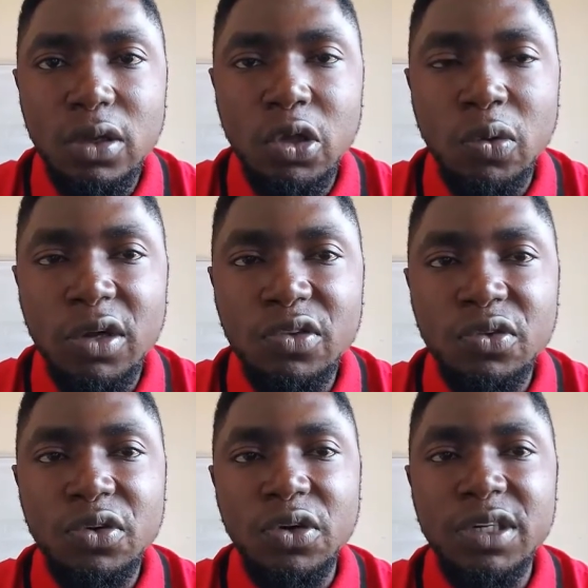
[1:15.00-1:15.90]
you want
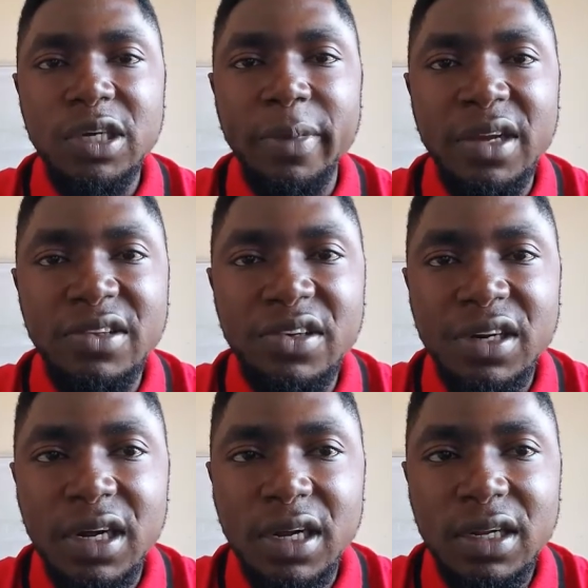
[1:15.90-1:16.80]
to cut a
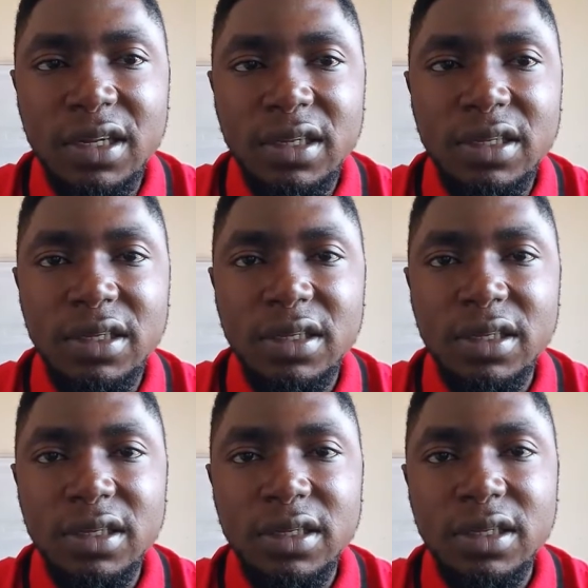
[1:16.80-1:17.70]
material
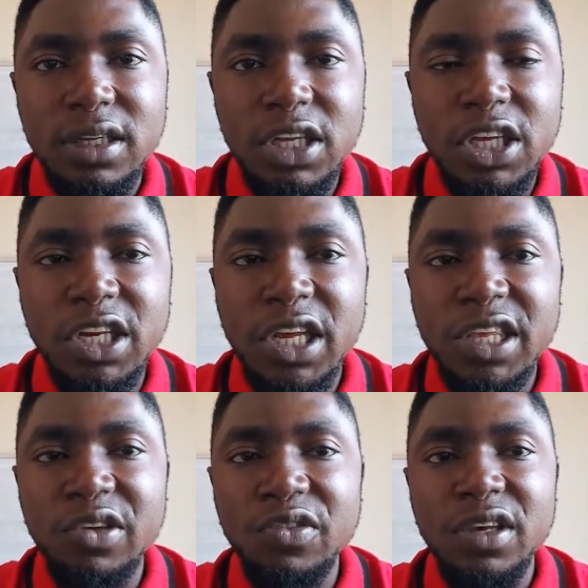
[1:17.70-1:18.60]
in a
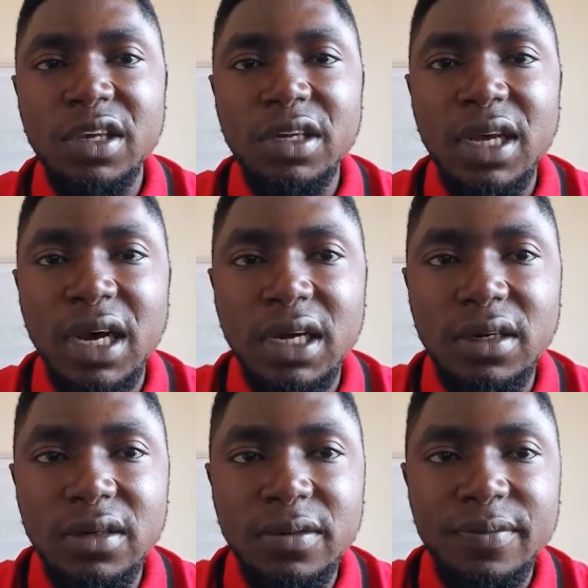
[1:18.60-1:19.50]
given
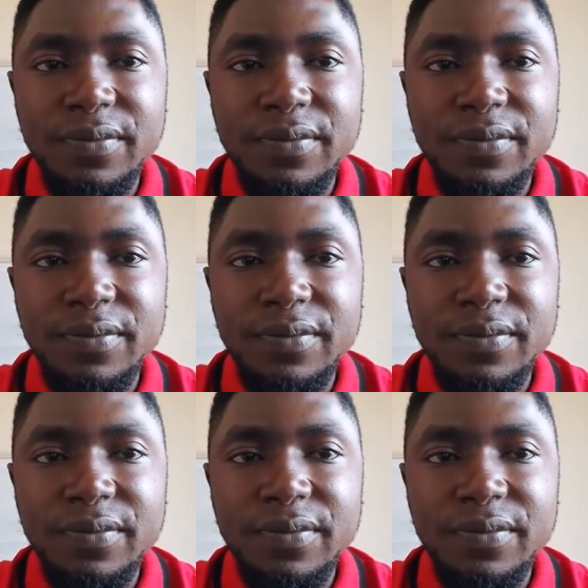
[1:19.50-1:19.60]
angle.